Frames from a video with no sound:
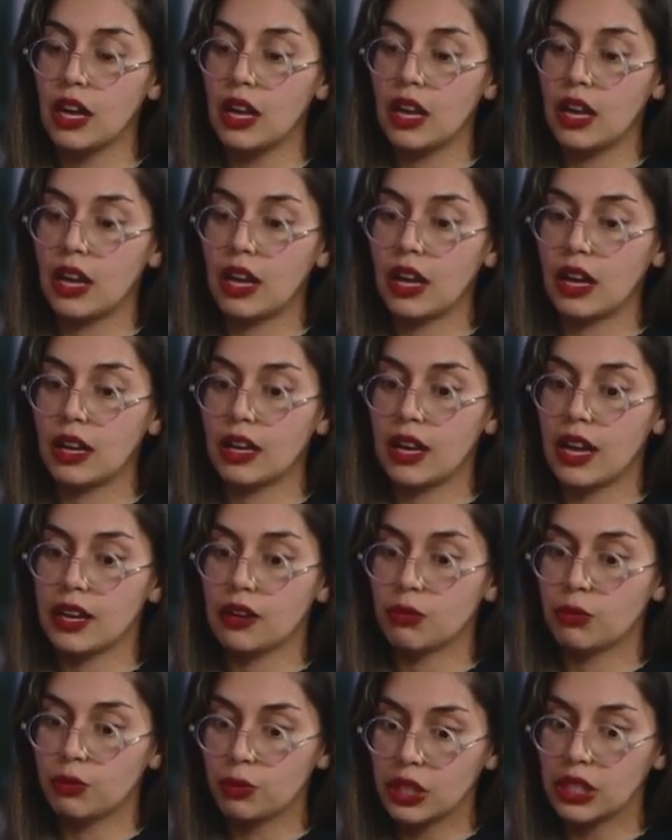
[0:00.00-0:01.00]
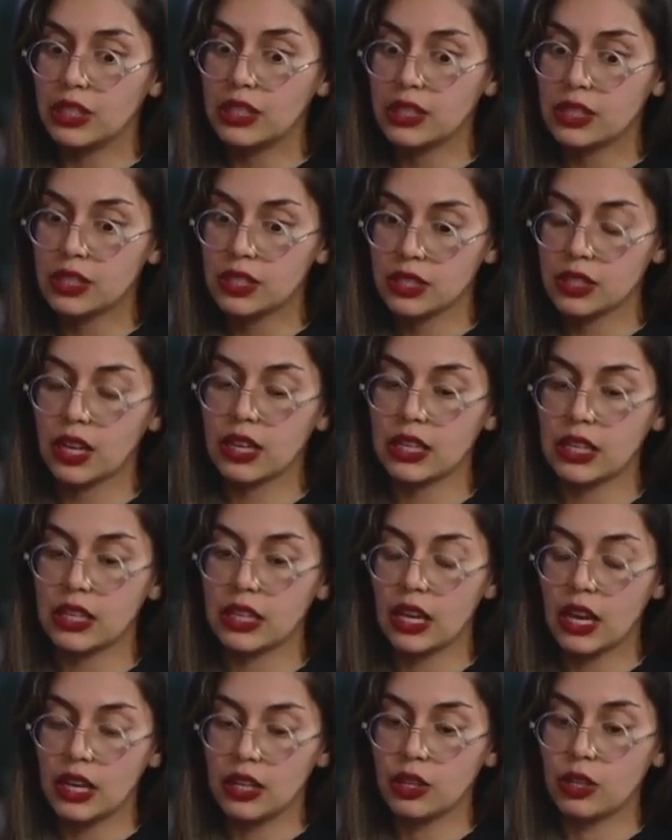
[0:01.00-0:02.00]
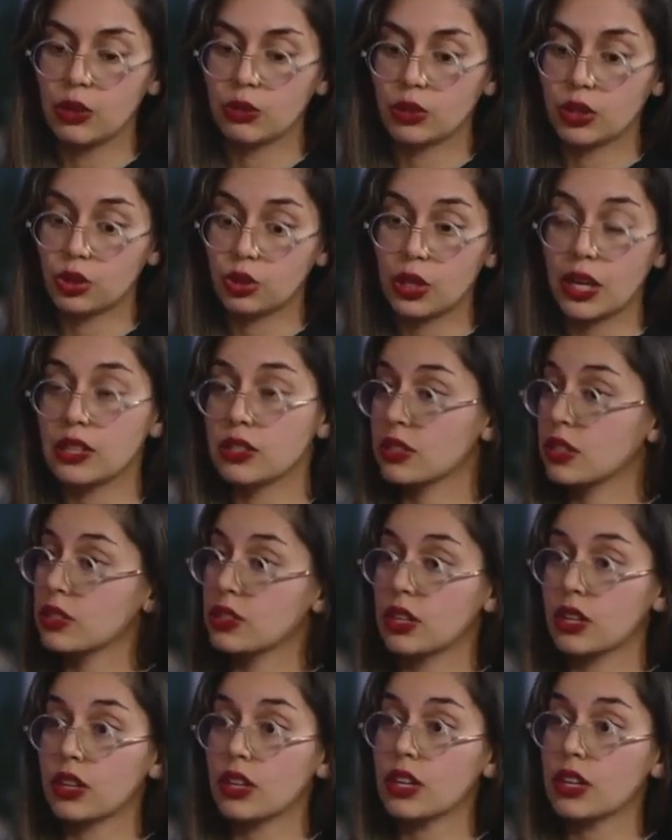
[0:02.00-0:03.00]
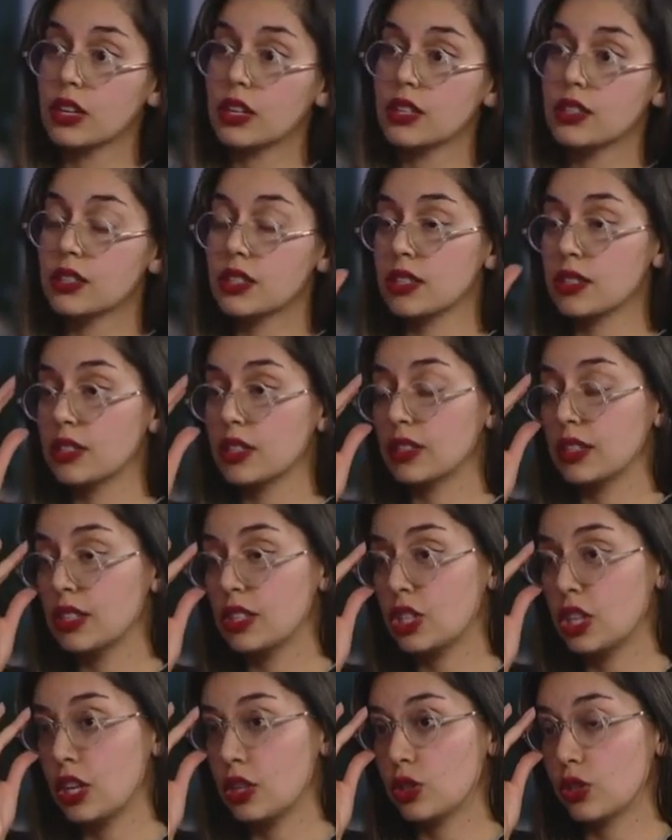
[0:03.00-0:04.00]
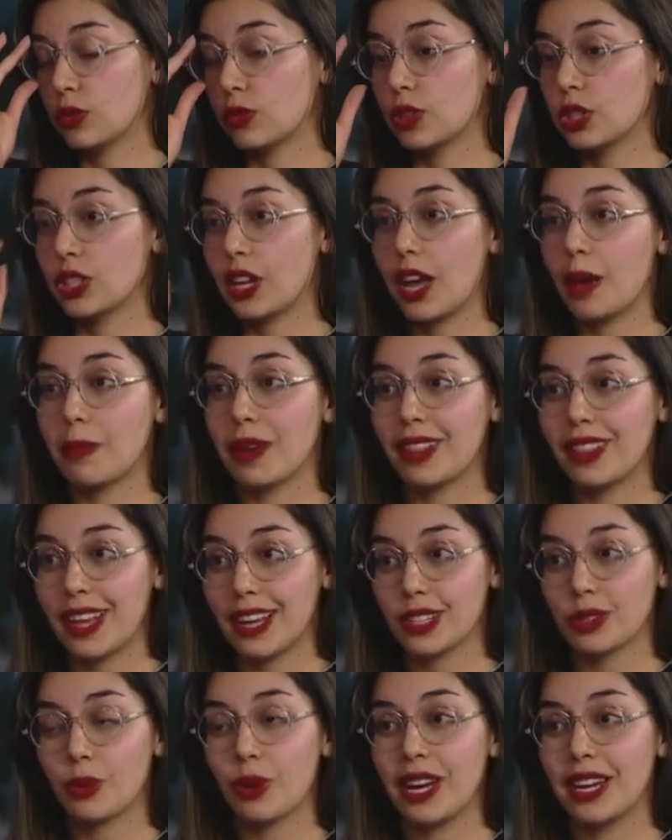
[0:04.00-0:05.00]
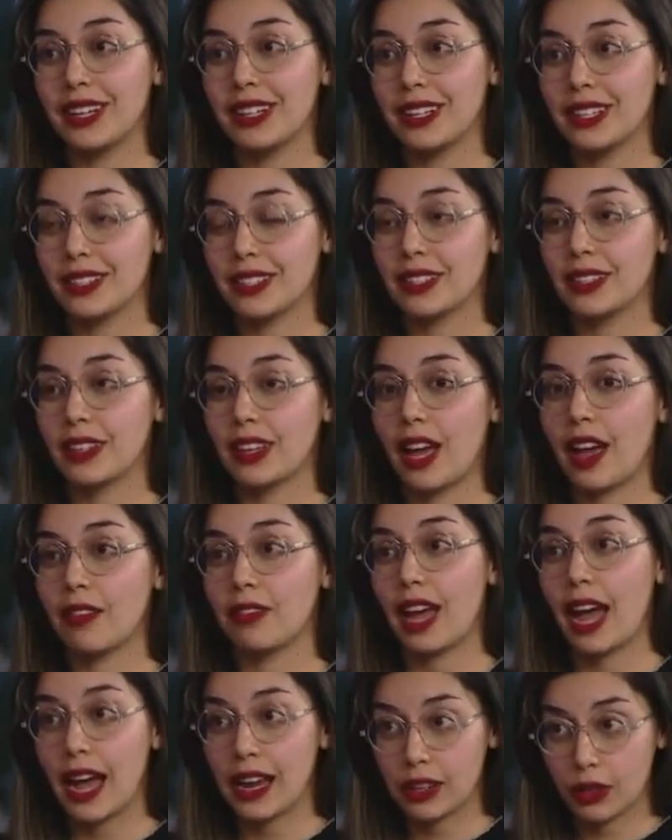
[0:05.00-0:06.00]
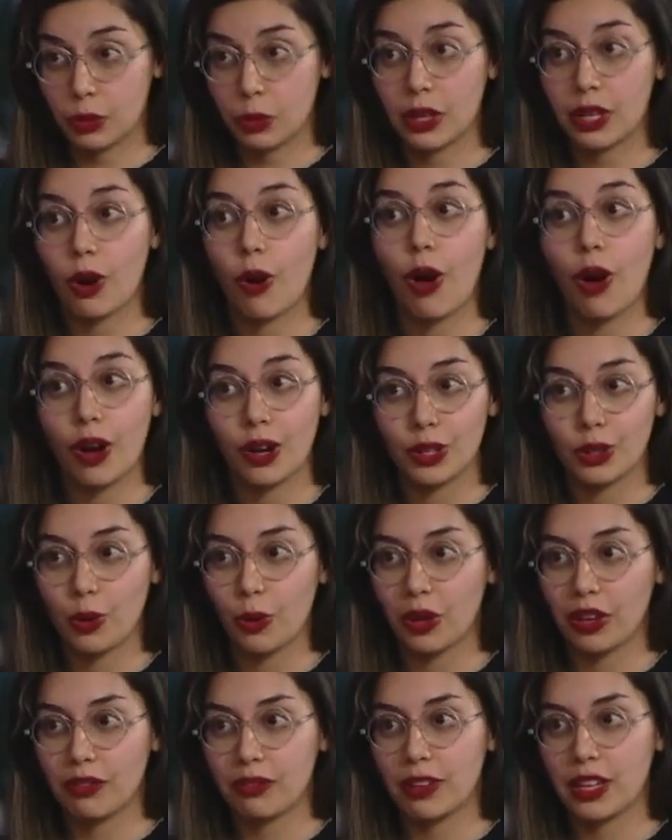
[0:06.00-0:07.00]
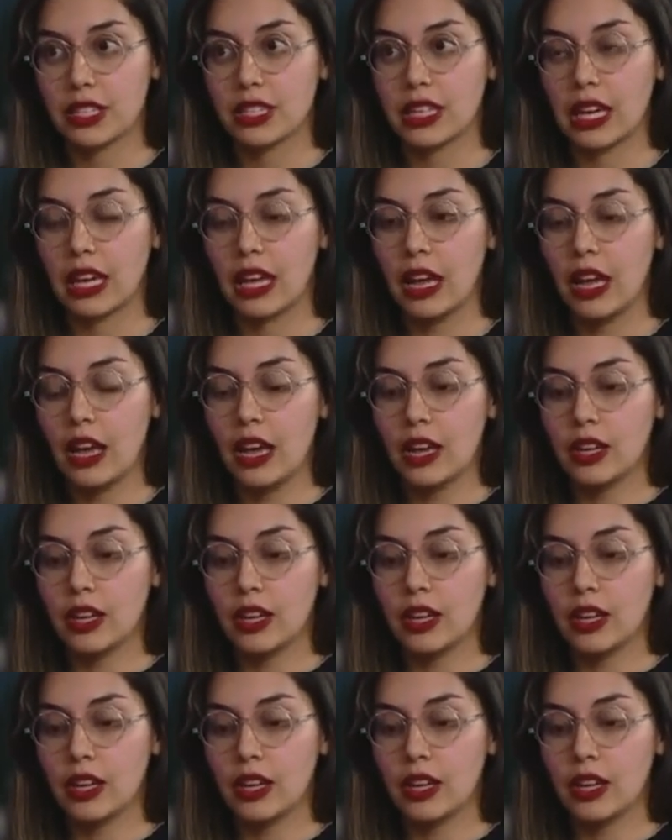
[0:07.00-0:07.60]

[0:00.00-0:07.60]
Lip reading: And really study, the trends, because they're going to consistently change over time, and that's why it needs to have adequate ongoing funding.